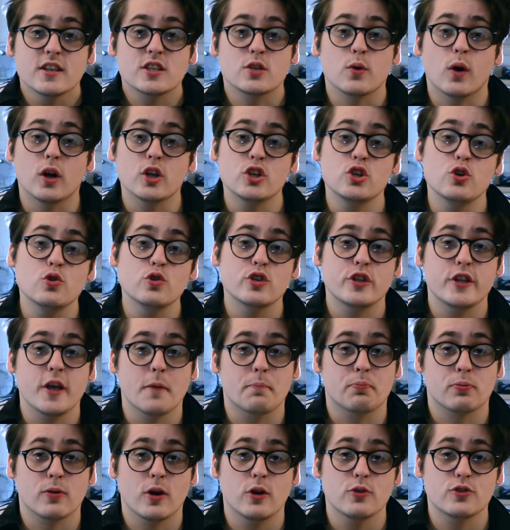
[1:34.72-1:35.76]
So I'll usually
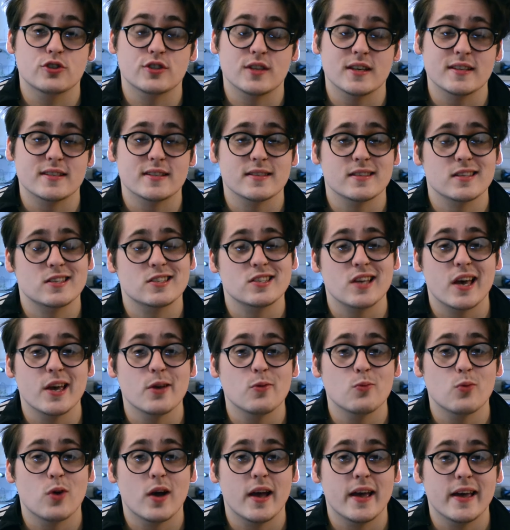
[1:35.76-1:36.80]
approach this in the
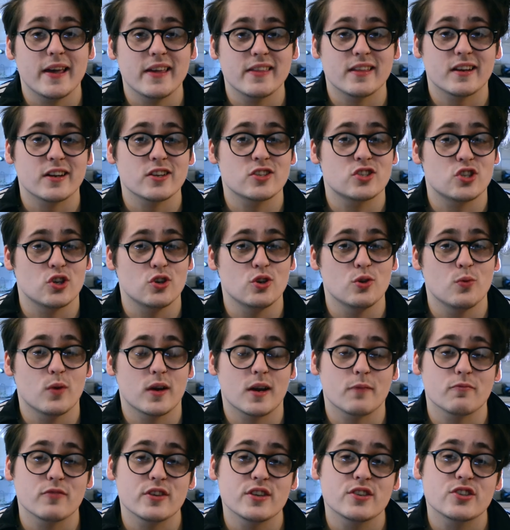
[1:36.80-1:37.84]
same way that I do when
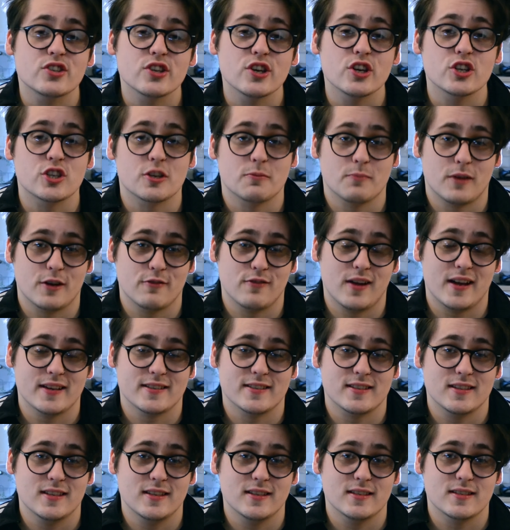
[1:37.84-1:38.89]
I'm researching my
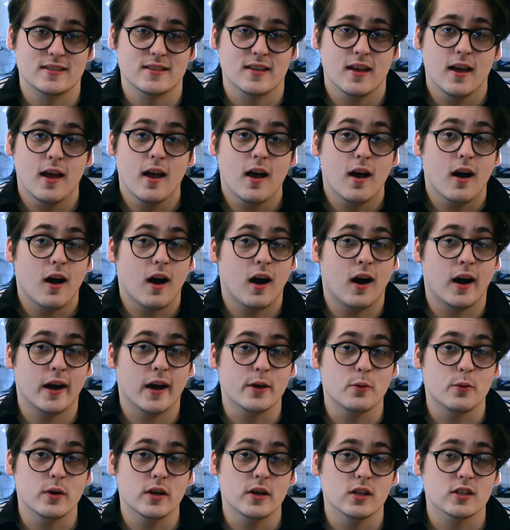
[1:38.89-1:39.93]
wrestlers. I
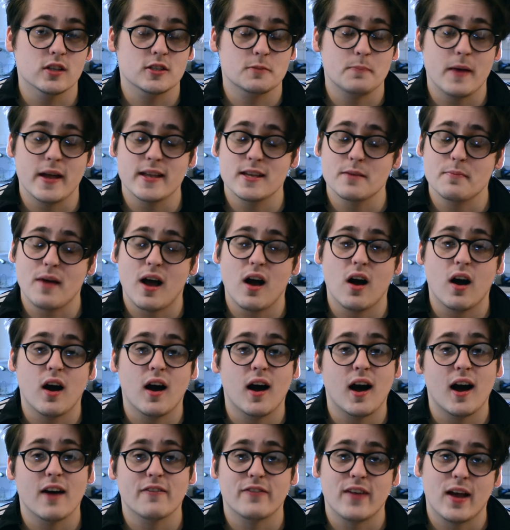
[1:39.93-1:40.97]
will spend about
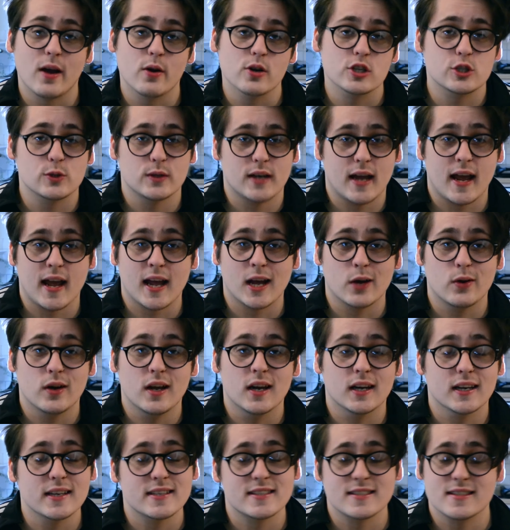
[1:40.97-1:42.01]
half hour to an hour
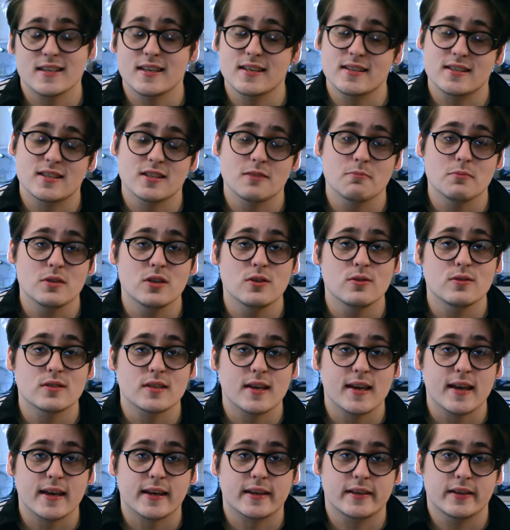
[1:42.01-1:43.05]
listening to the
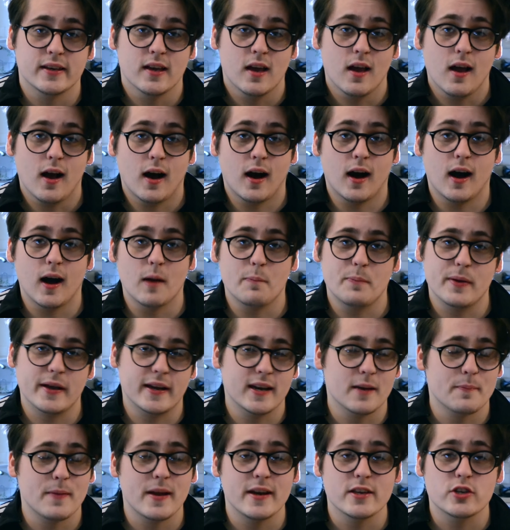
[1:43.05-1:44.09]
music, picking
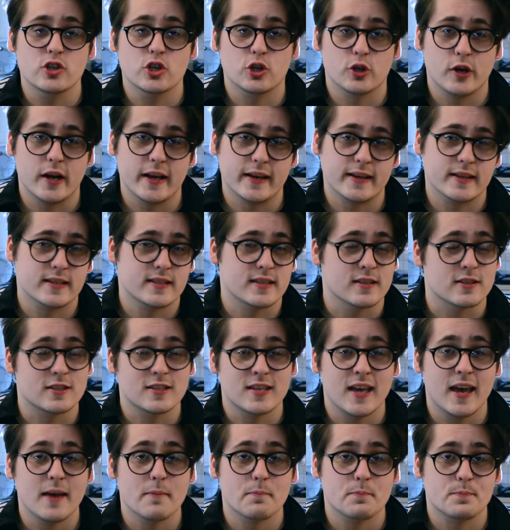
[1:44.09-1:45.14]
up any tricks or
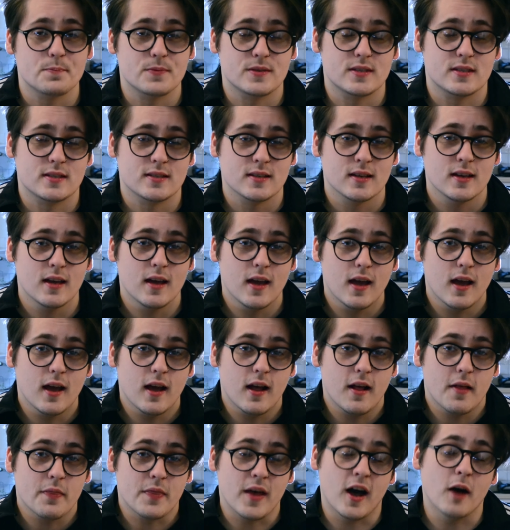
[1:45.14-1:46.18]
tips
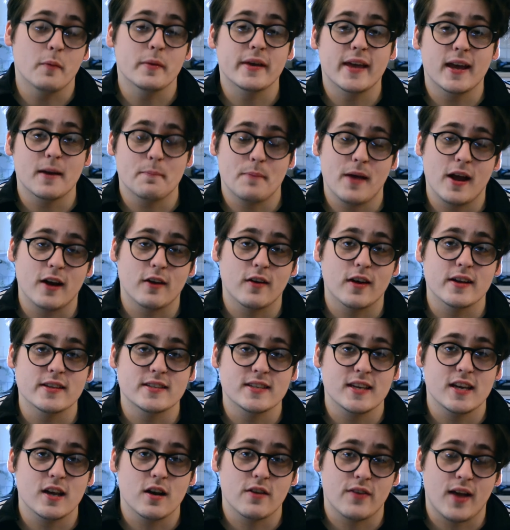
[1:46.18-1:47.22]
that help me get a better
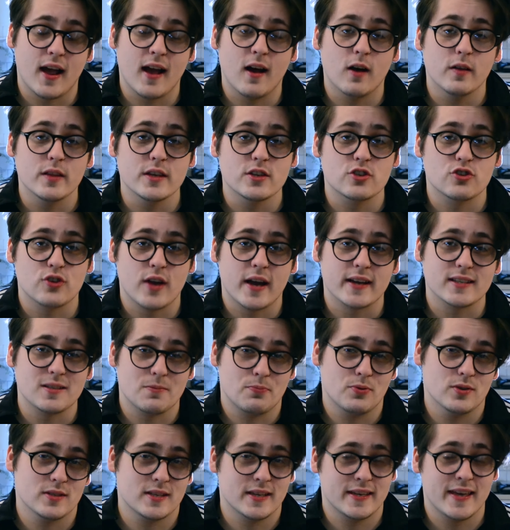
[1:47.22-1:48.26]
idea of how these tracks are
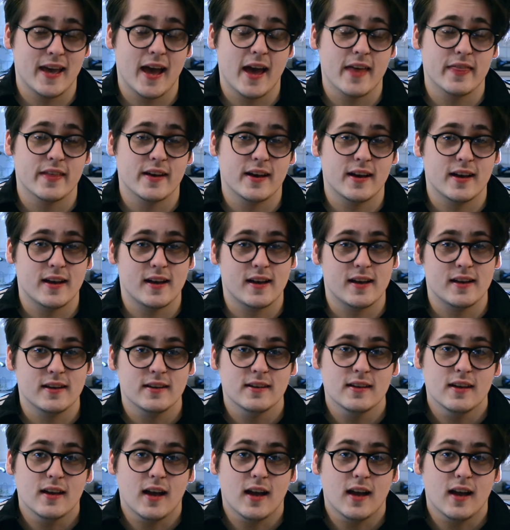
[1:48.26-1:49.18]
put together,